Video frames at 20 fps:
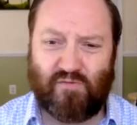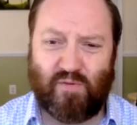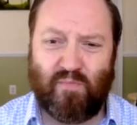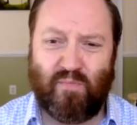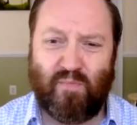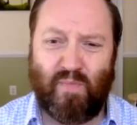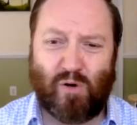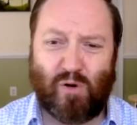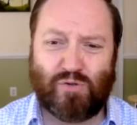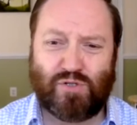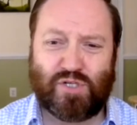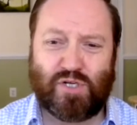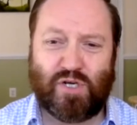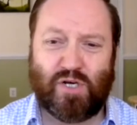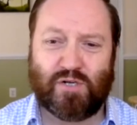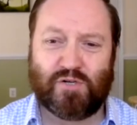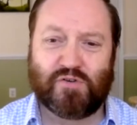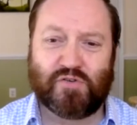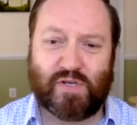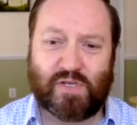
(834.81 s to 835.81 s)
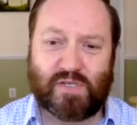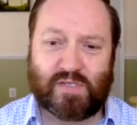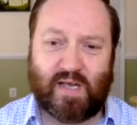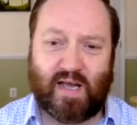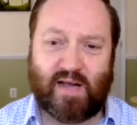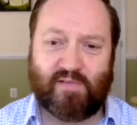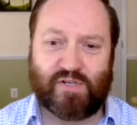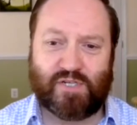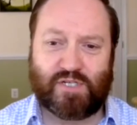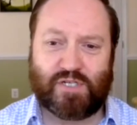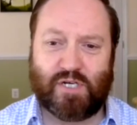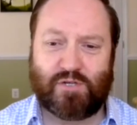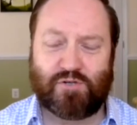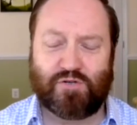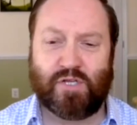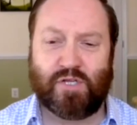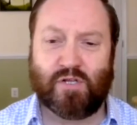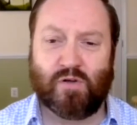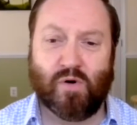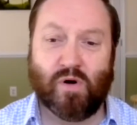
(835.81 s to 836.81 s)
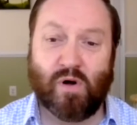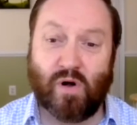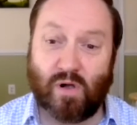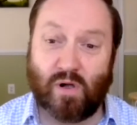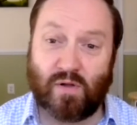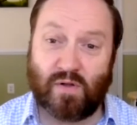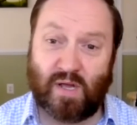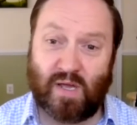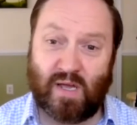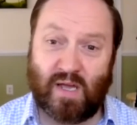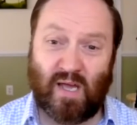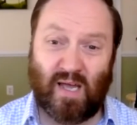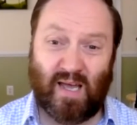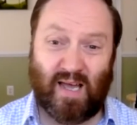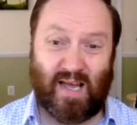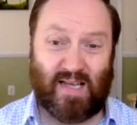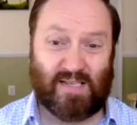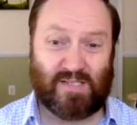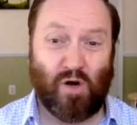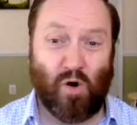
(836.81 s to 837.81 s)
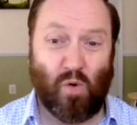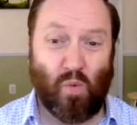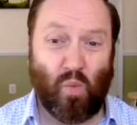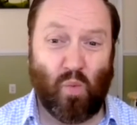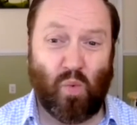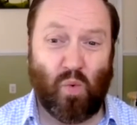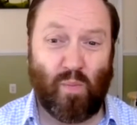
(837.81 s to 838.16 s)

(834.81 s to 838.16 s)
For most countries, the average country in the world has got,